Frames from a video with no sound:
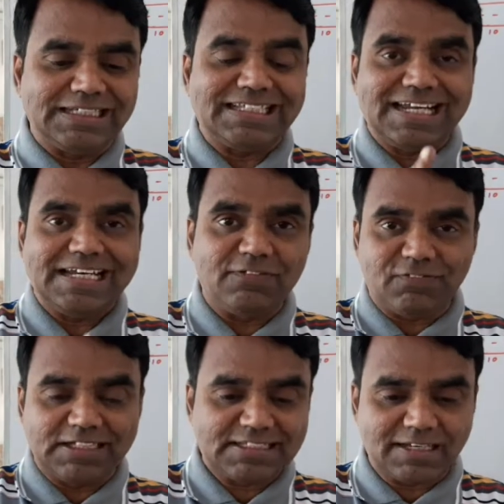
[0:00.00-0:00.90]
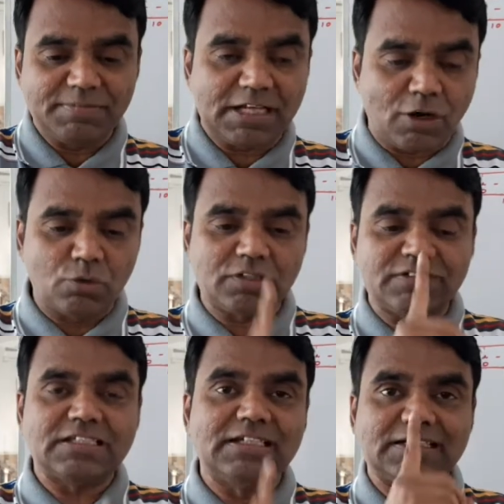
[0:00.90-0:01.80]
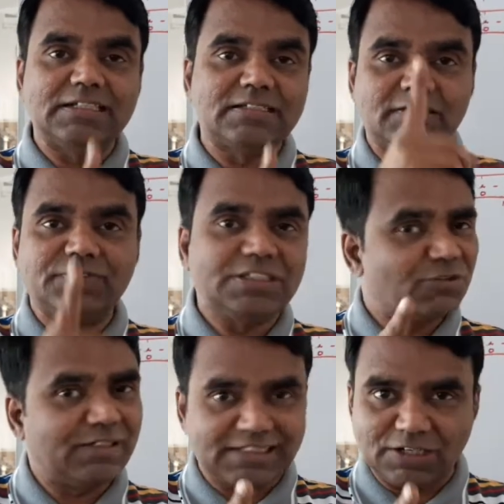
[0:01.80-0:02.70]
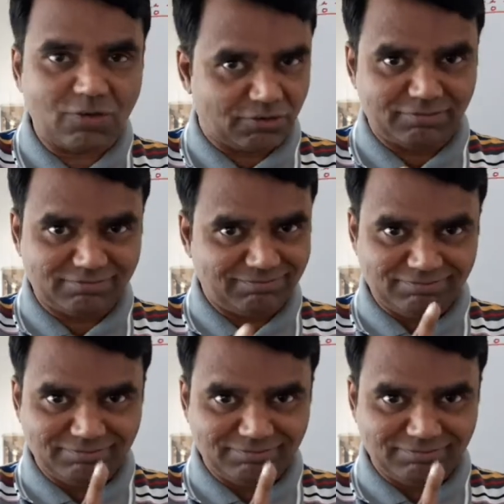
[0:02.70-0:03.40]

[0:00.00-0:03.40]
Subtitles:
there any flux coming out of cylindrical surface? No, it cannot.